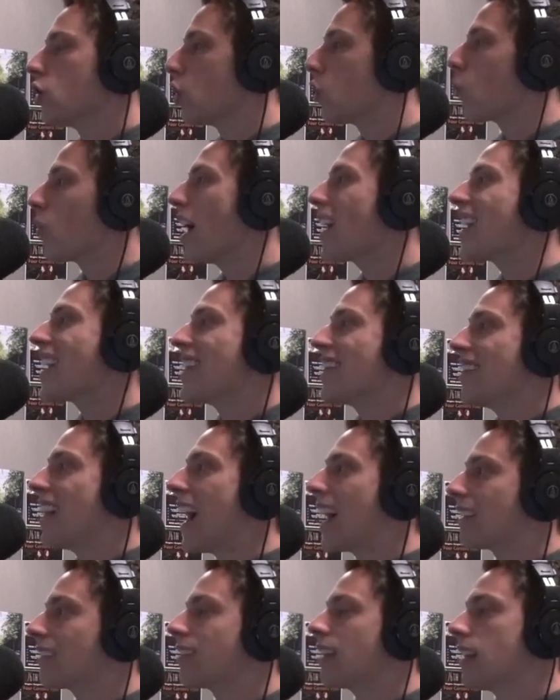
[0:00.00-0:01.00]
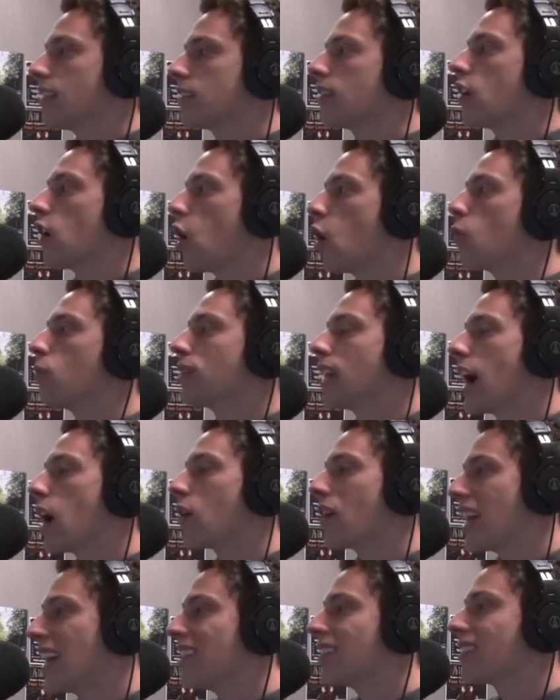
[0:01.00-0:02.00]
you're right in that sense that
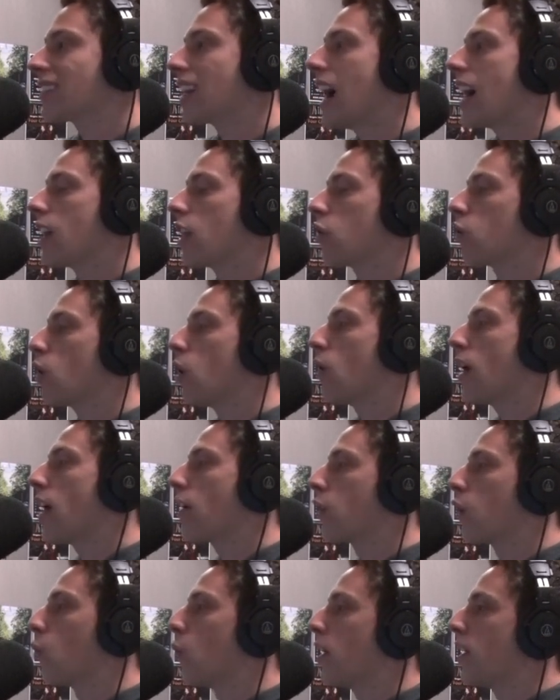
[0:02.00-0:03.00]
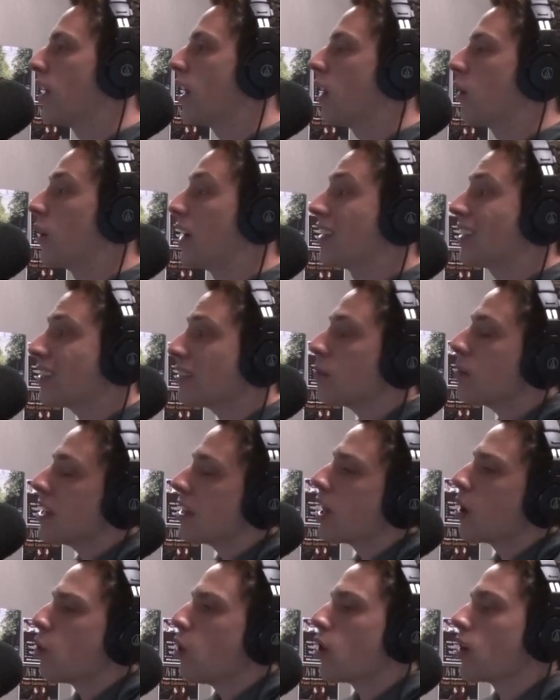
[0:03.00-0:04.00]
hometown is kind of thrown out the window. It doesn't
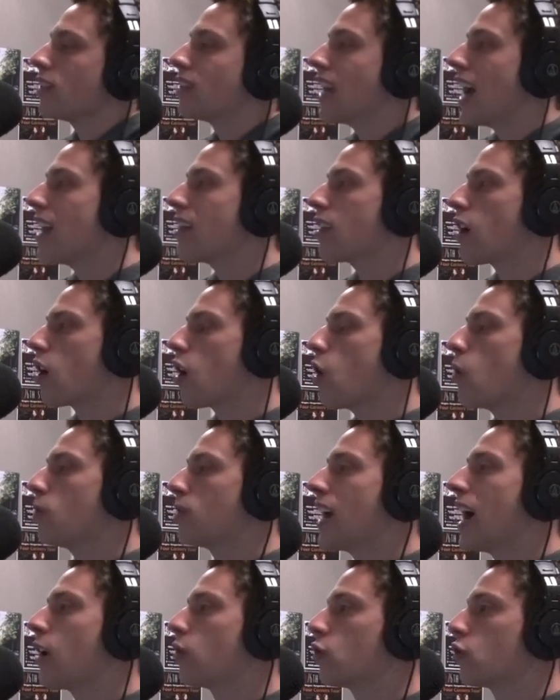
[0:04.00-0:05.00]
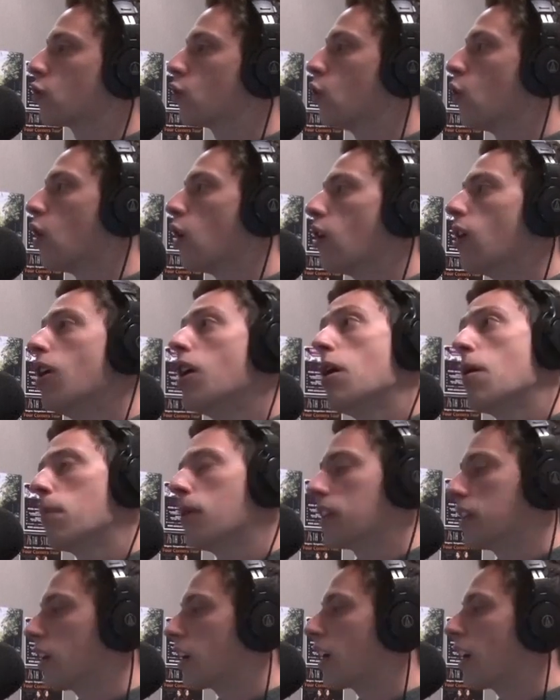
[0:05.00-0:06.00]
mean they won't attend their hometown school,
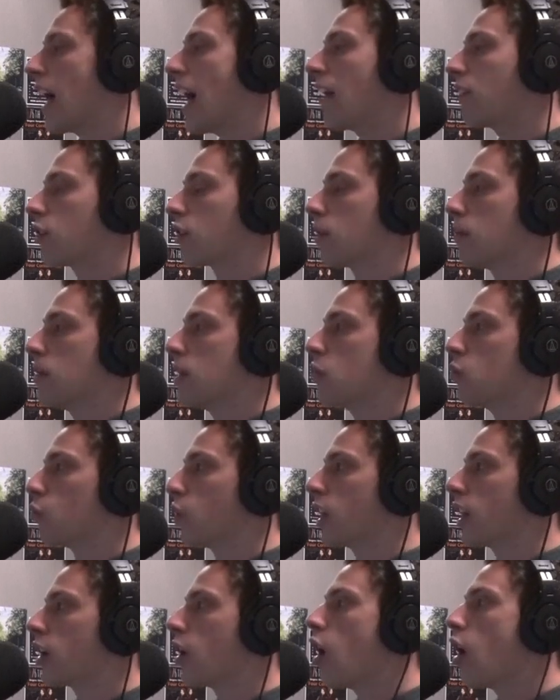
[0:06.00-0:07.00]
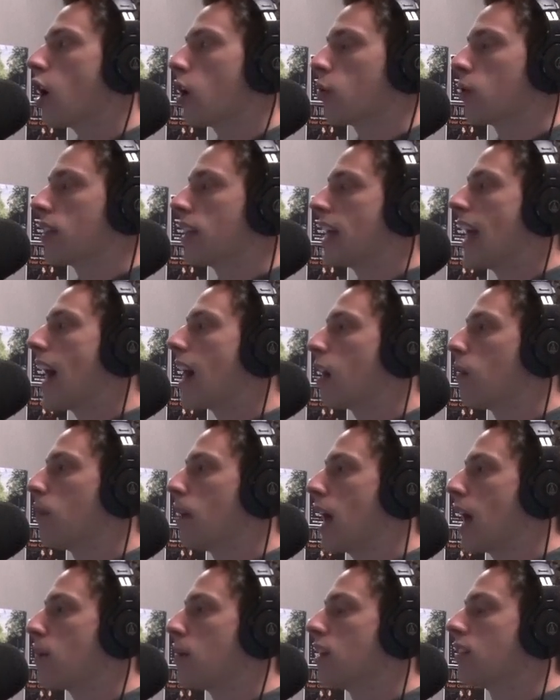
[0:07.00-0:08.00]
but they're going to have to compete really hard with the
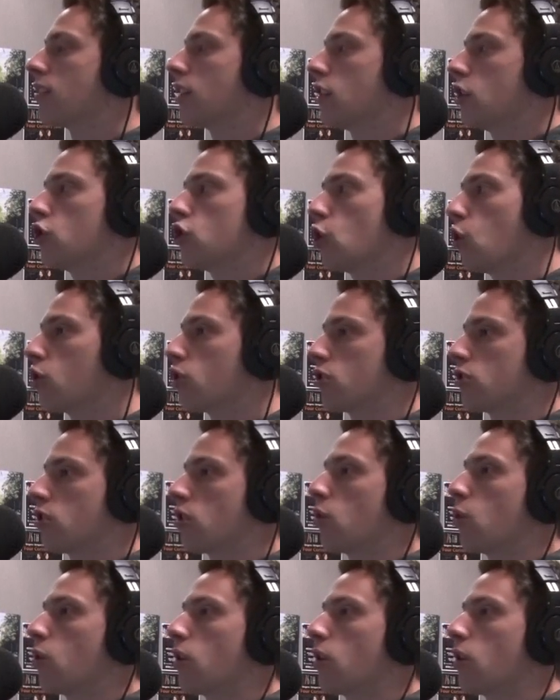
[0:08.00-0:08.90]
Alabamas and the Georgias of the